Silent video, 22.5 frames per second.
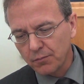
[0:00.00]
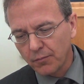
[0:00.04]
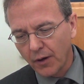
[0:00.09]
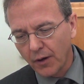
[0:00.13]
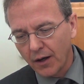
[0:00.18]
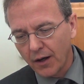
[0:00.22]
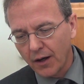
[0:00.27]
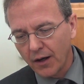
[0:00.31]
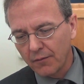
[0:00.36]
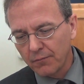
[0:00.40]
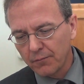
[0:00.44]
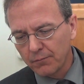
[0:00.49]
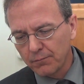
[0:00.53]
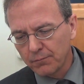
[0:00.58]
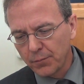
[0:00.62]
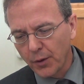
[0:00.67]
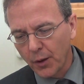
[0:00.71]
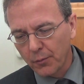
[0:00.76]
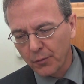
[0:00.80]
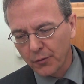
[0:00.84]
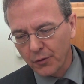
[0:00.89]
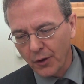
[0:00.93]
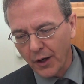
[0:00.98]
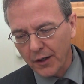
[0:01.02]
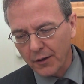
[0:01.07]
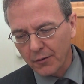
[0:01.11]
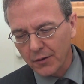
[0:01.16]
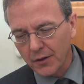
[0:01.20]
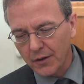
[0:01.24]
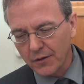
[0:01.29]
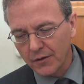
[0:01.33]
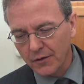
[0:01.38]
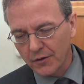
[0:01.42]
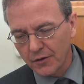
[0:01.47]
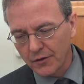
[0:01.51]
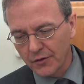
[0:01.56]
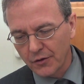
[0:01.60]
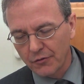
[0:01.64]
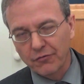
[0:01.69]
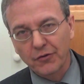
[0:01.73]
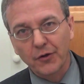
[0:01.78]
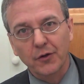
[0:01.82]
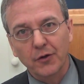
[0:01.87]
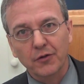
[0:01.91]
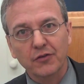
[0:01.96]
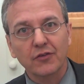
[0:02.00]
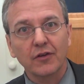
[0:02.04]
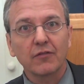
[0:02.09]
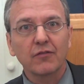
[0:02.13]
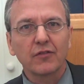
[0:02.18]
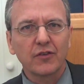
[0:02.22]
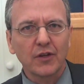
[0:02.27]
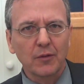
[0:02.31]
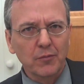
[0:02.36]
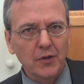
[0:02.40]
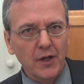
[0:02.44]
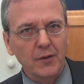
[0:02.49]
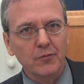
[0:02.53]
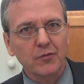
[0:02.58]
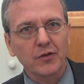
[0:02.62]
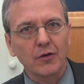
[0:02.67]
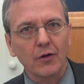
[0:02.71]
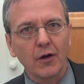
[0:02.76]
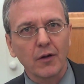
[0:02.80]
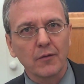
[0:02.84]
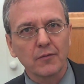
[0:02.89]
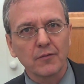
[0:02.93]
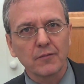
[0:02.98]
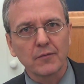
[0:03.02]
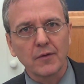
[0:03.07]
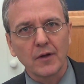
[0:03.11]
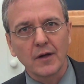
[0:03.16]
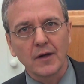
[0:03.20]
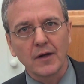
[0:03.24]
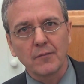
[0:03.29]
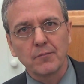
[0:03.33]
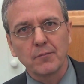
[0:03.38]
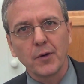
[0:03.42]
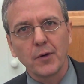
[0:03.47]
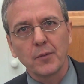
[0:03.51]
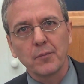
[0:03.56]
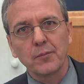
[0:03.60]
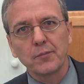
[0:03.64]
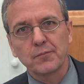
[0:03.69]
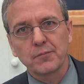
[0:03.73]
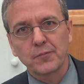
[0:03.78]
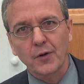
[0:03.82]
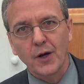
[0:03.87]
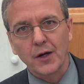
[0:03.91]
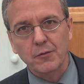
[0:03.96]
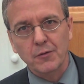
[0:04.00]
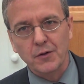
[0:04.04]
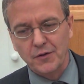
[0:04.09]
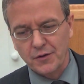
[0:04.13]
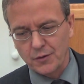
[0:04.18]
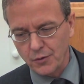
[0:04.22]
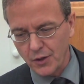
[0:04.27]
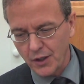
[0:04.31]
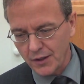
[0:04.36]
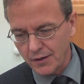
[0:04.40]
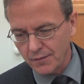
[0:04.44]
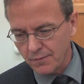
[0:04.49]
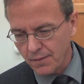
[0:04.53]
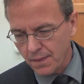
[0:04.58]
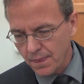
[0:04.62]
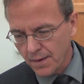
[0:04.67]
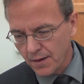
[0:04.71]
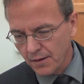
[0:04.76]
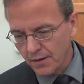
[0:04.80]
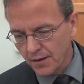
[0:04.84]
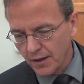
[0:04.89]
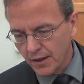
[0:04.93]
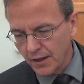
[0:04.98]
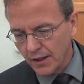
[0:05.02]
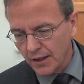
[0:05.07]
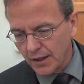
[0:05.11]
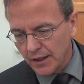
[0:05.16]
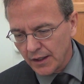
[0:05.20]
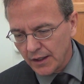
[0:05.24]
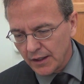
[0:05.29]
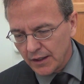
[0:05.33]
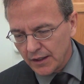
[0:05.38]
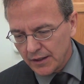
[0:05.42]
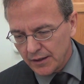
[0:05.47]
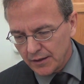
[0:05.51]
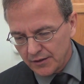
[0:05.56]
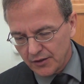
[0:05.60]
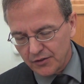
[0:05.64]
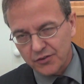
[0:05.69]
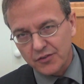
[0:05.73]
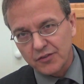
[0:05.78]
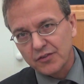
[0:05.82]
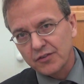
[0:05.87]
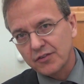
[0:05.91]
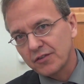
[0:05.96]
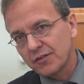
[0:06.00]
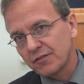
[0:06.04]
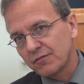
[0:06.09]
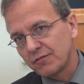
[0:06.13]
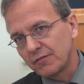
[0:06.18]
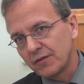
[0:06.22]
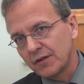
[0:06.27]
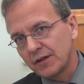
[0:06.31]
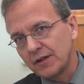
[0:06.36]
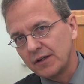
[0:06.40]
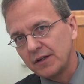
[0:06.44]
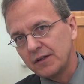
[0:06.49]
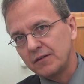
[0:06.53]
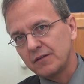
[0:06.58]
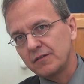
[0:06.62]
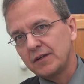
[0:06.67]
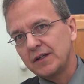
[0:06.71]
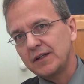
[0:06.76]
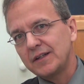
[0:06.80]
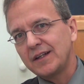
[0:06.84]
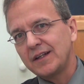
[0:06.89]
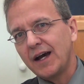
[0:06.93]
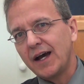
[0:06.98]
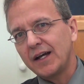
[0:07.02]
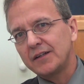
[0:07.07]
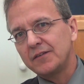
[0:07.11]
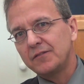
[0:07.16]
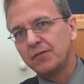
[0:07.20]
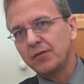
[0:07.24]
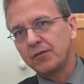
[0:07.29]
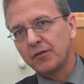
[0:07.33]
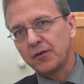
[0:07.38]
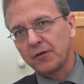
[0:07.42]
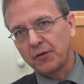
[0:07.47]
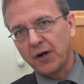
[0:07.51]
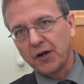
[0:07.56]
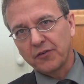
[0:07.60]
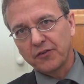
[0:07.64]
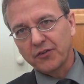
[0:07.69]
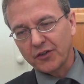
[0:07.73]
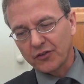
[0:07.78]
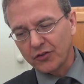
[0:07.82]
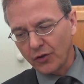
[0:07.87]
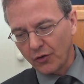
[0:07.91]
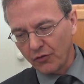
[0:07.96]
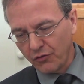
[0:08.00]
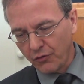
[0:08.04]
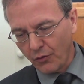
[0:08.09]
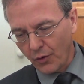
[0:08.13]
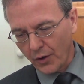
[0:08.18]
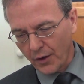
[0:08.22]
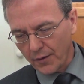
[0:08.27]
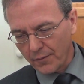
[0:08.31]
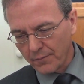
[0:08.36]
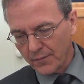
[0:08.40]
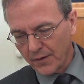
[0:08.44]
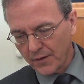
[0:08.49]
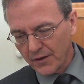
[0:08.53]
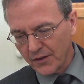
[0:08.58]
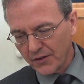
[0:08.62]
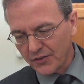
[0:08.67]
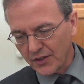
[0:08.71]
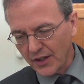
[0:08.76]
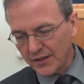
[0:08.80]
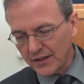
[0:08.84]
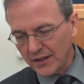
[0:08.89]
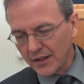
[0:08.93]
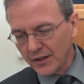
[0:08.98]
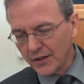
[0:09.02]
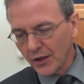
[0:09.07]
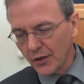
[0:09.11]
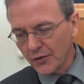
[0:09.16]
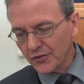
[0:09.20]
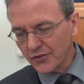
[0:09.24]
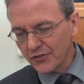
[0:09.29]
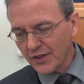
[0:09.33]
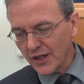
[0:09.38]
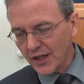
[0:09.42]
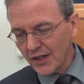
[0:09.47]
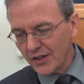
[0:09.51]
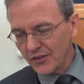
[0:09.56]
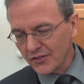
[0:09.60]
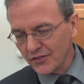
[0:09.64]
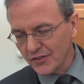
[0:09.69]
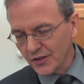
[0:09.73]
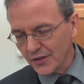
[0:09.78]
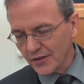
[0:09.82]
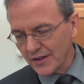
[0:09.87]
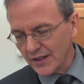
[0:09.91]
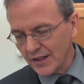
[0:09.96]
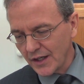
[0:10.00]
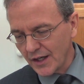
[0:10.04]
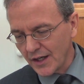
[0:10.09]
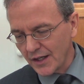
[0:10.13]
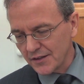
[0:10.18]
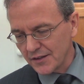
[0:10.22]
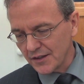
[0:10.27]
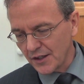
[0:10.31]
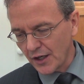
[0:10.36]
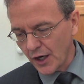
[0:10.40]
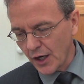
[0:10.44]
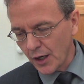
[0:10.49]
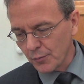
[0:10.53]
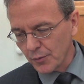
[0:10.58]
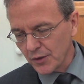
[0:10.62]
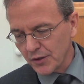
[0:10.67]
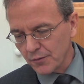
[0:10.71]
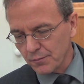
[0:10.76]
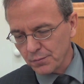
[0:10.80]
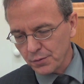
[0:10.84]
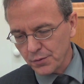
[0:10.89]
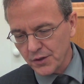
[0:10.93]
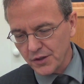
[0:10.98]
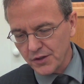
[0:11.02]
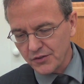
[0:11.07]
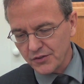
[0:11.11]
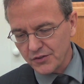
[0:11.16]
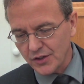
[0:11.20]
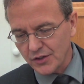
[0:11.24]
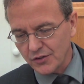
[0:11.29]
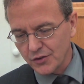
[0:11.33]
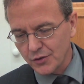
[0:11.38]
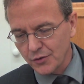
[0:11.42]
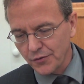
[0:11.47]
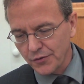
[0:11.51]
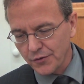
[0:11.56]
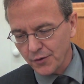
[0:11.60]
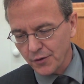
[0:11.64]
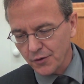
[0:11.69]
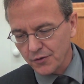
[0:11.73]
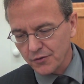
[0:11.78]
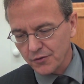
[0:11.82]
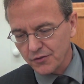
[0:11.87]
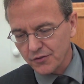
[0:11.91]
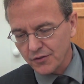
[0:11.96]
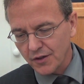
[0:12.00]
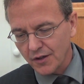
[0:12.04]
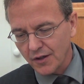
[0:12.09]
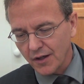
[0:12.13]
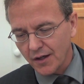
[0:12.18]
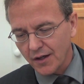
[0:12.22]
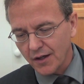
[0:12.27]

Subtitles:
Pope Gregory I, sometimes called Pope Gregory the Great, and this is, he died around 604, he said, "In those days near the end, an army of priests and 2/3